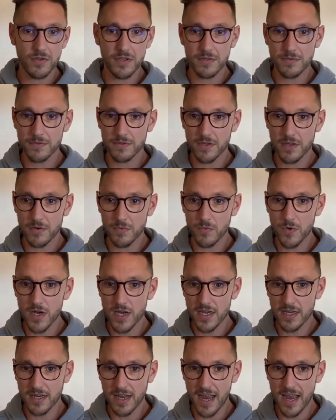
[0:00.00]
this was going to
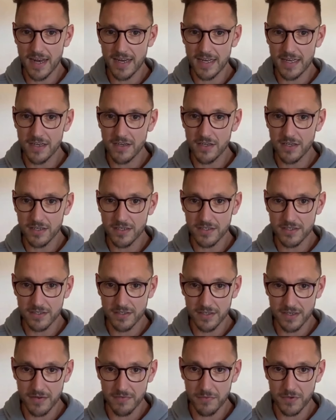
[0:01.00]
work, and it
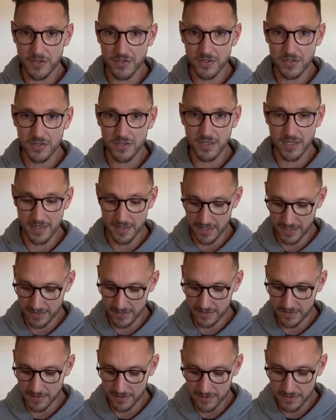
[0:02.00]
looks, if we just look at
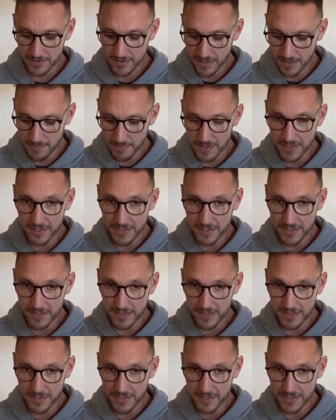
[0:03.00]
this side by